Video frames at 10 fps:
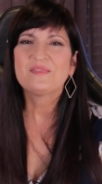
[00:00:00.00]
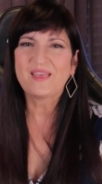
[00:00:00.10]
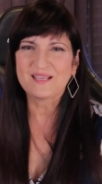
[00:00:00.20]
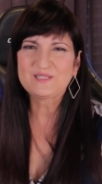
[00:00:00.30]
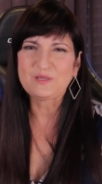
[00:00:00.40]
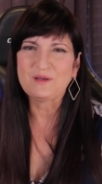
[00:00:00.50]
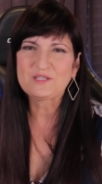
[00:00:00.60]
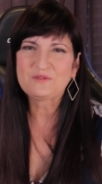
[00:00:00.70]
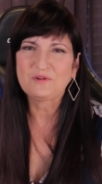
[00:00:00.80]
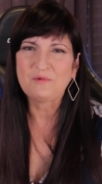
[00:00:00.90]
Thanks so
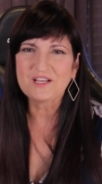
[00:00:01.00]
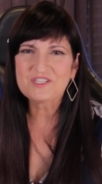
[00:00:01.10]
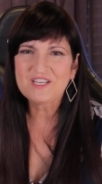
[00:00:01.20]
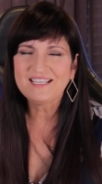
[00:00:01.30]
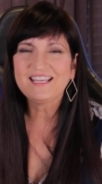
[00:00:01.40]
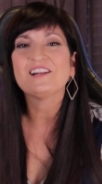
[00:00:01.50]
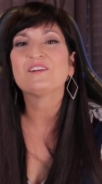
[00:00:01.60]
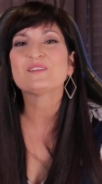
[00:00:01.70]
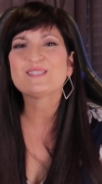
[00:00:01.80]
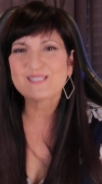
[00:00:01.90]
much for watching and
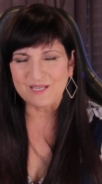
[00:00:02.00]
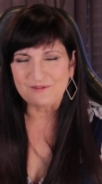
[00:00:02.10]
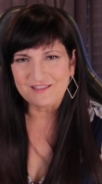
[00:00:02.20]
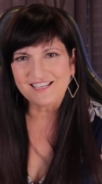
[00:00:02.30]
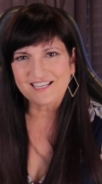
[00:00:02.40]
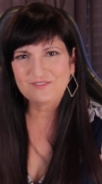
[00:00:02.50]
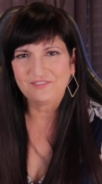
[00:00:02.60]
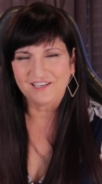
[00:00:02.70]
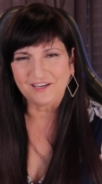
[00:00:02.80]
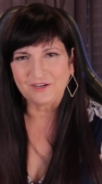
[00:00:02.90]
I'll see you in the next
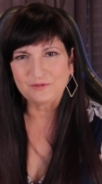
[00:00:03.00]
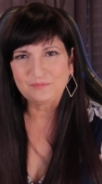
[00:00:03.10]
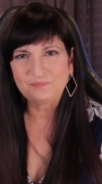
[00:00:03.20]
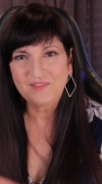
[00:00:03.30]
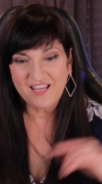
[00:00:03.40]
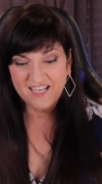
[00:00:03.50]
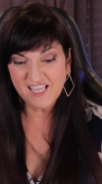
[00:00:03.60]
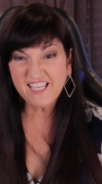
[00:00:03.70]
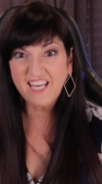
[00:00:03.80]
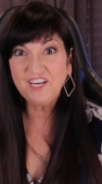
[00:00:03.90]
video.
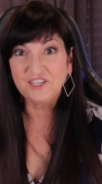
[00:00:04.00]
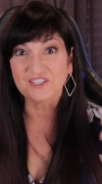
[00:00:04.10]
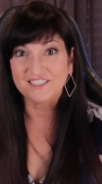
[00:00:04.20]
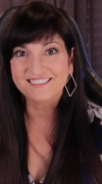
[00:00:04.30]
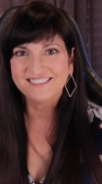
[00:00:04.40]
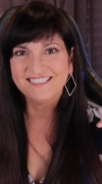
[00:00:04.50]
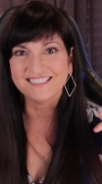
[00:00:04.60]
Click here.